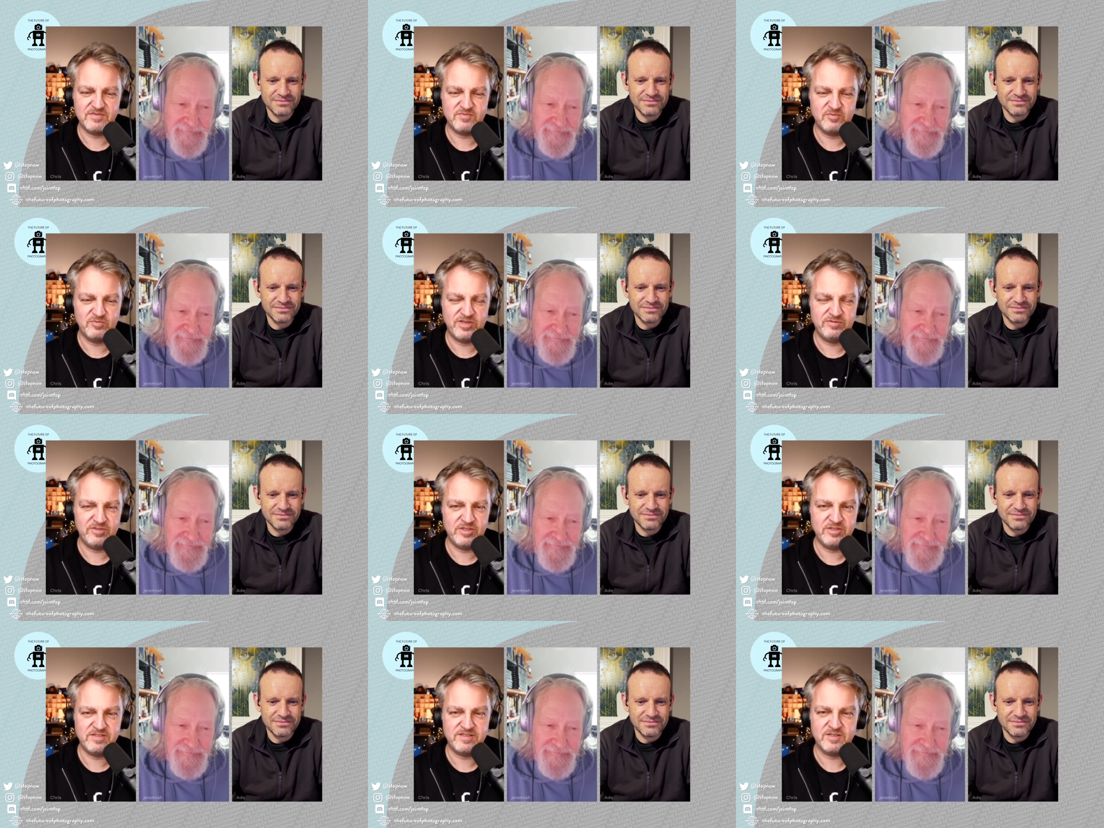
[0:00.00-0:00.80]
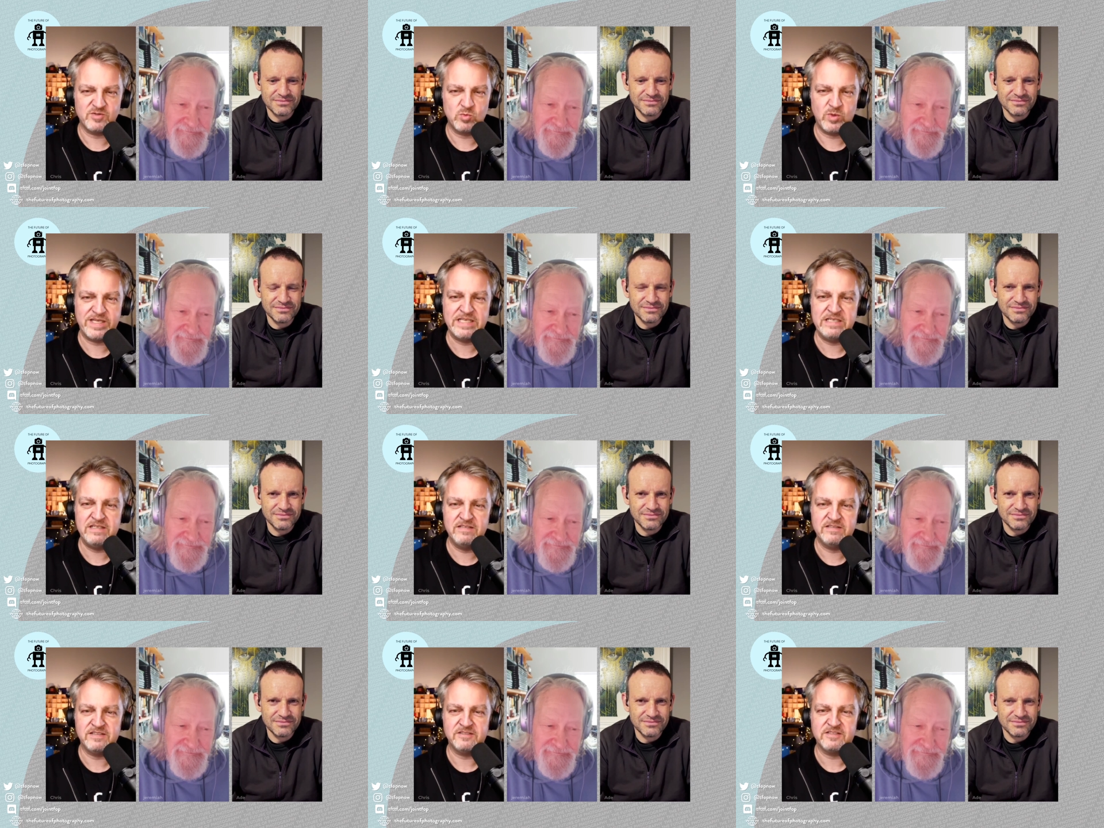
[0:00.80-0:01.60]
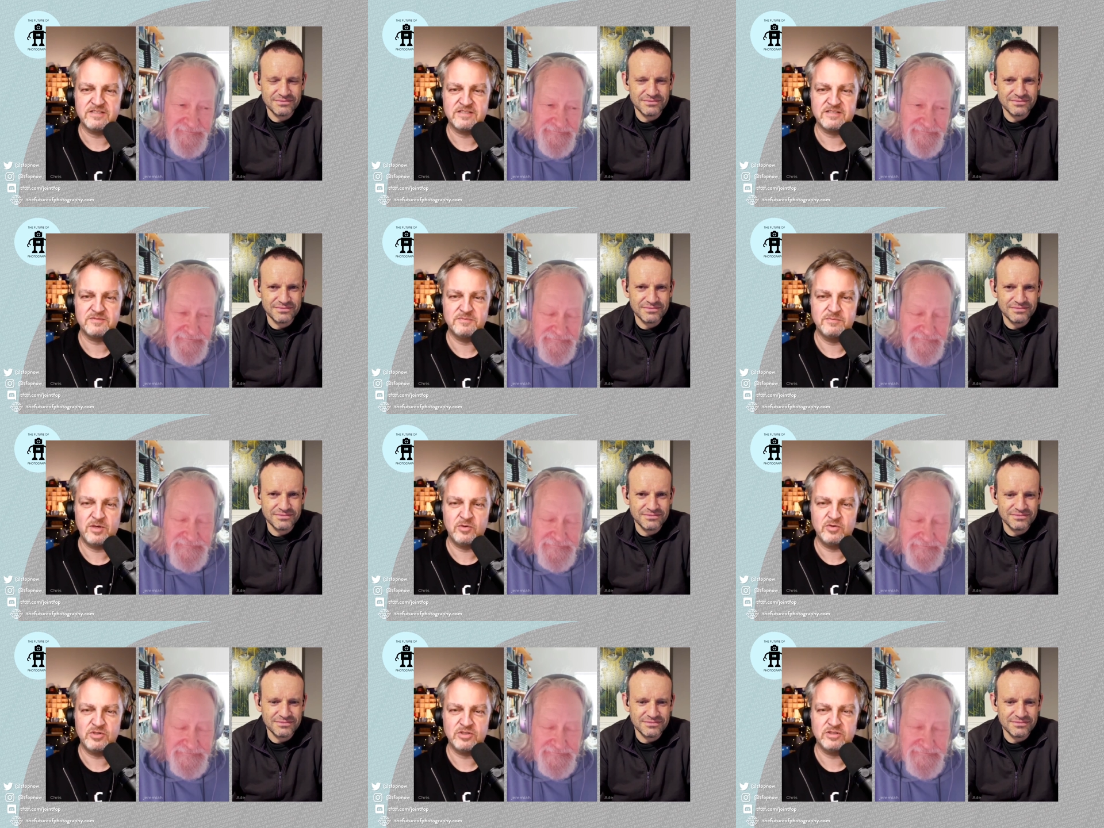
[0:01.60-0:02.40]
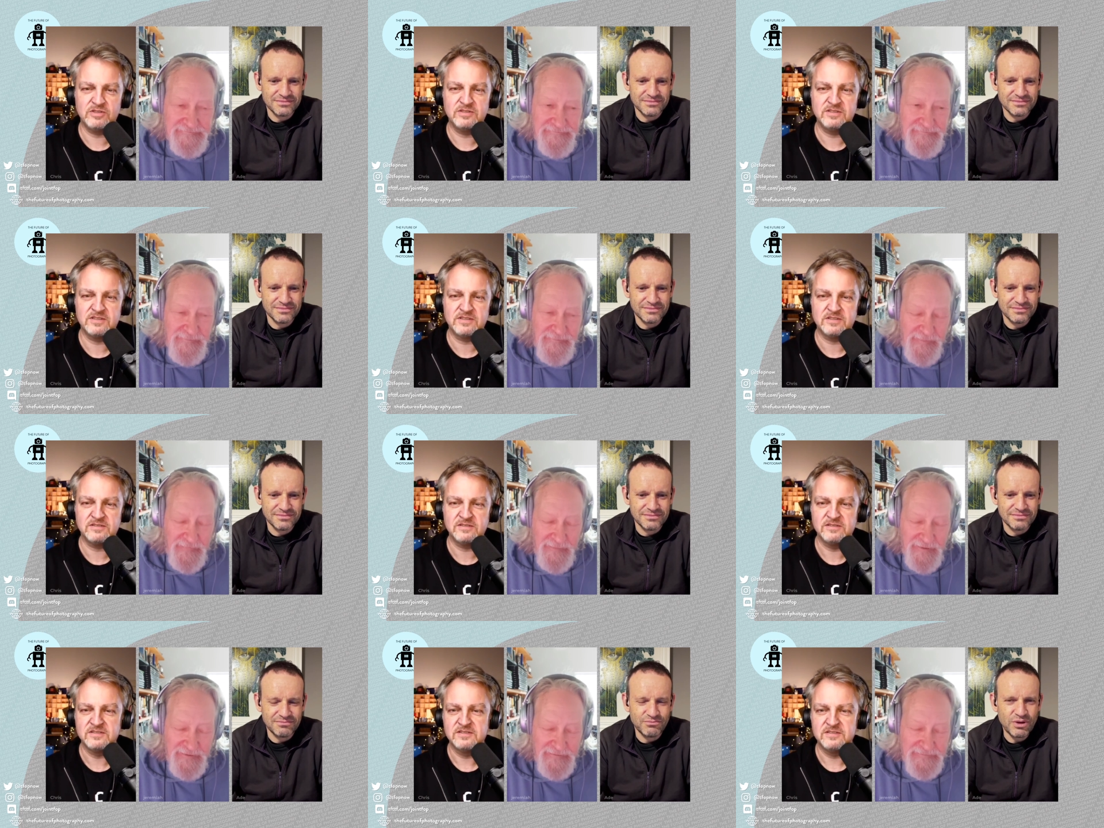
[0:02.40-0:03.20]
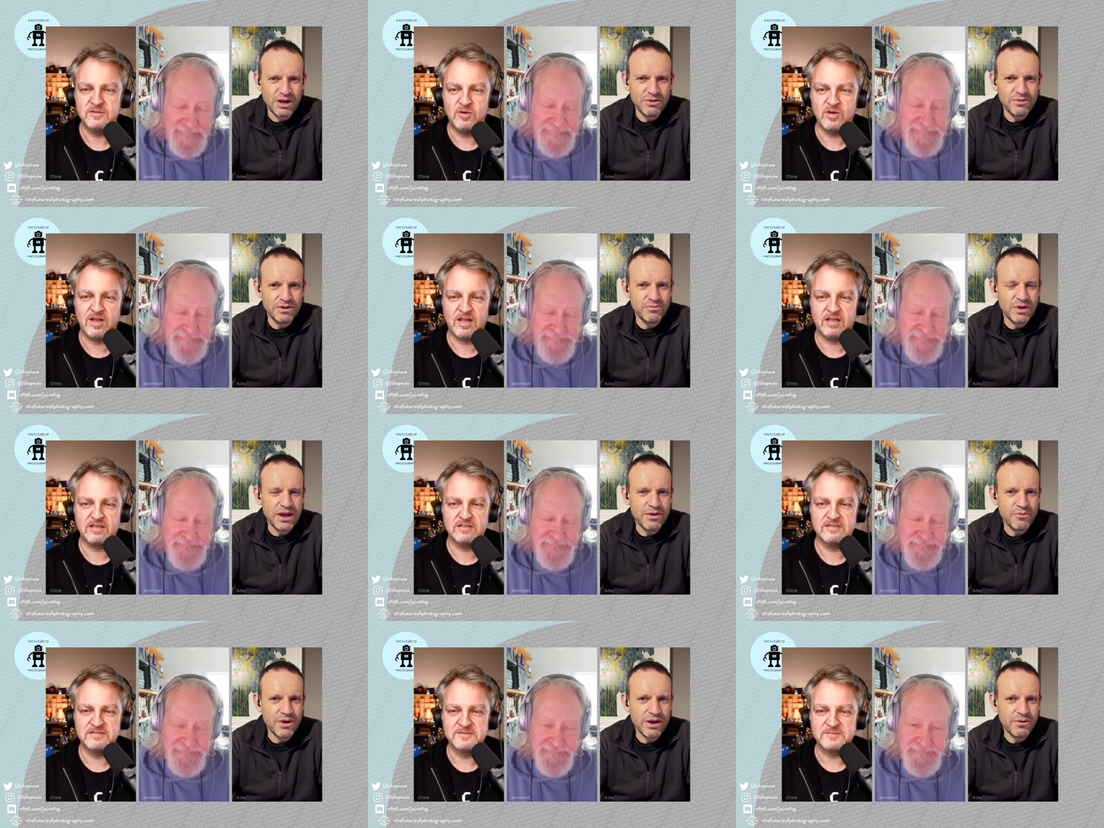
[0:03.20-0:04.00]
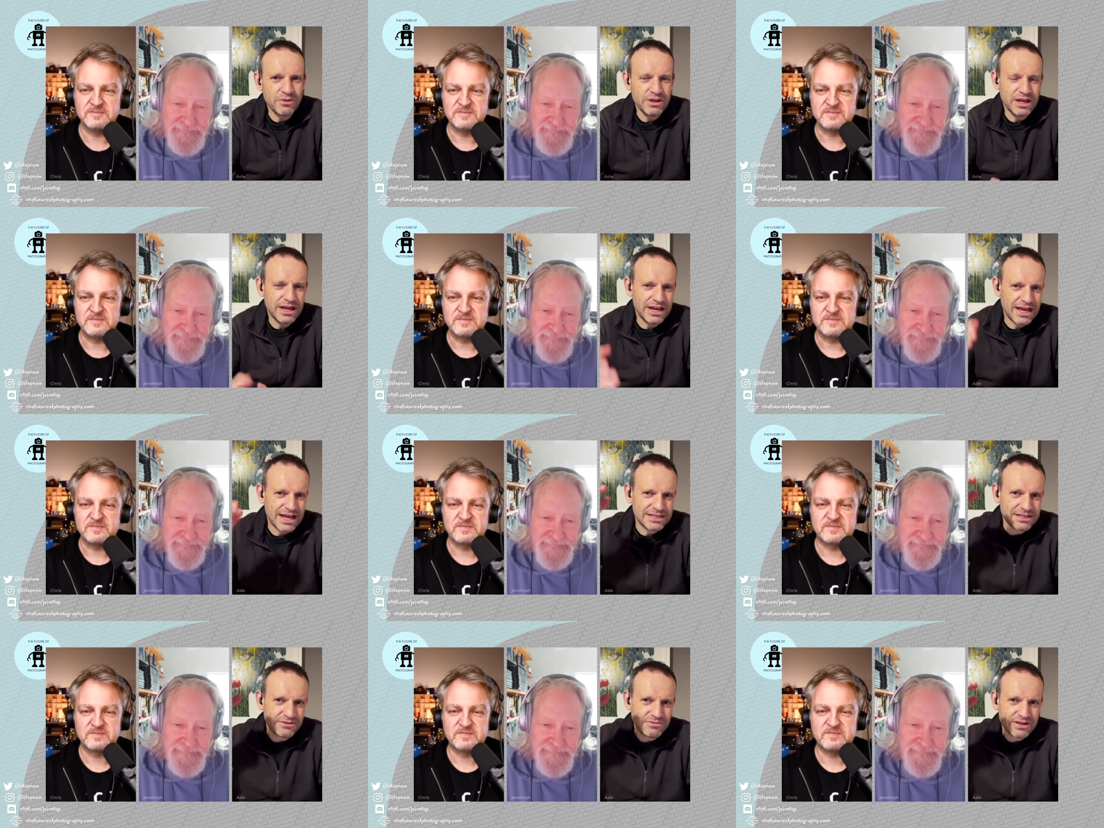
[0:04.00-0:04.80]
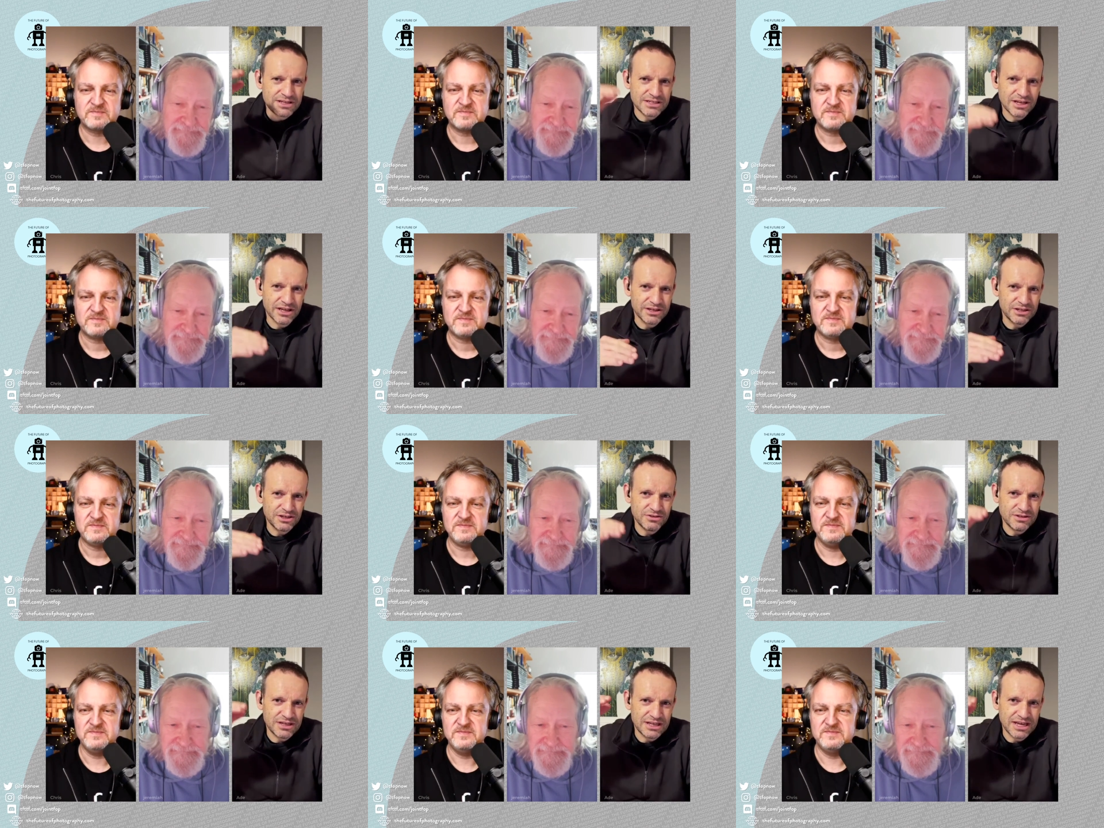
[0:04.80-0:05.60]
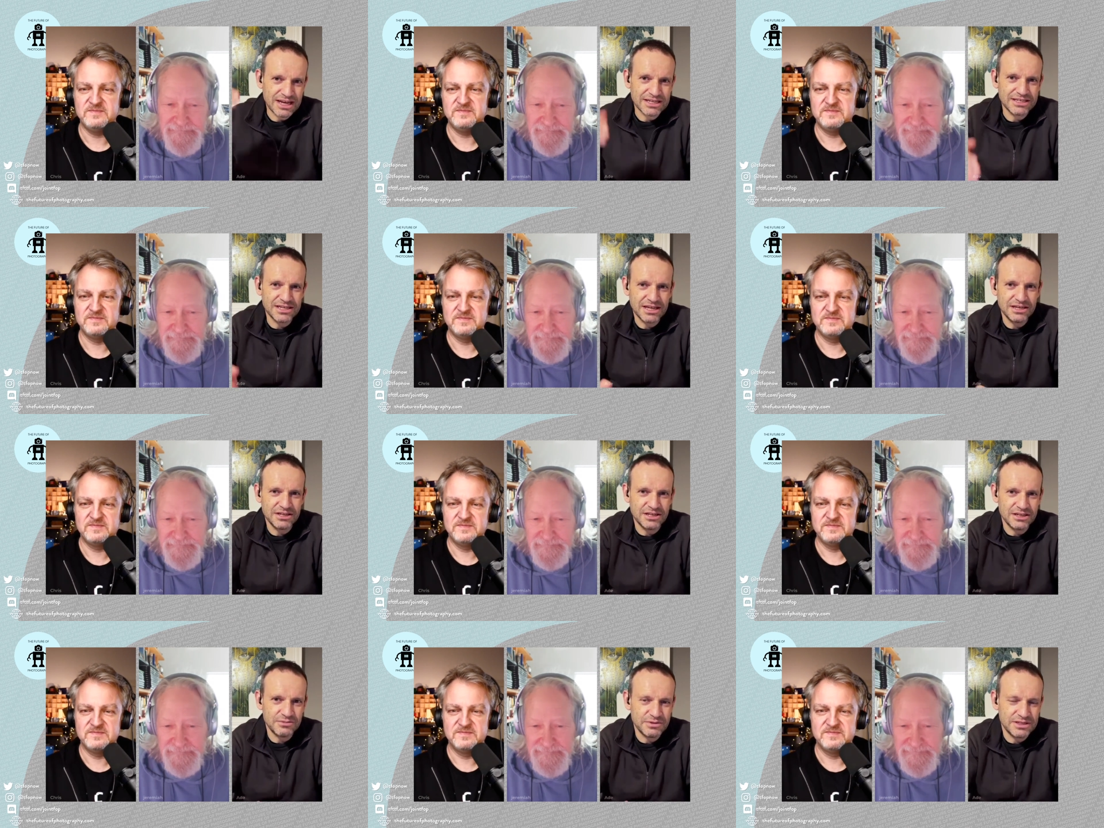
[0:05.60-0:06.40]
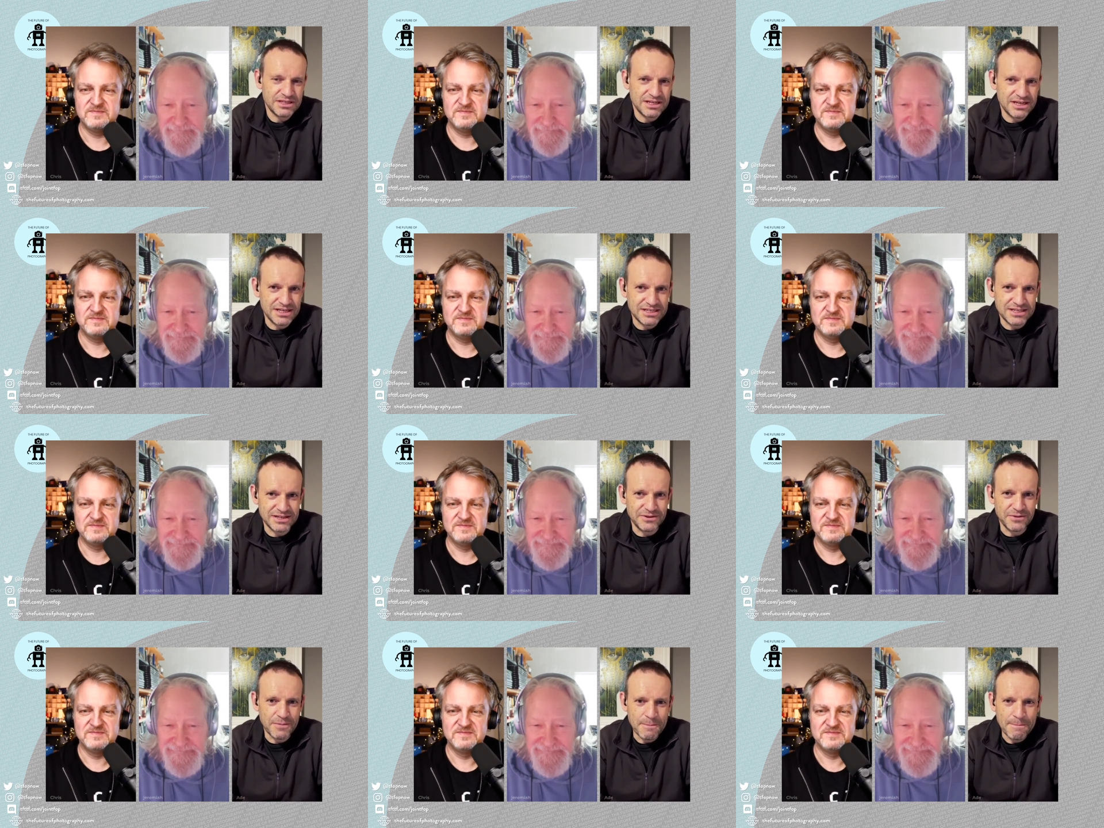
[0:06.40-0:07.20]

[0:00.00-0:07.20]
Speaker 1: there's rivers, there's wind, there's motion. So
Speaker 2: where on that ladder is like shooting gas stations with cine still.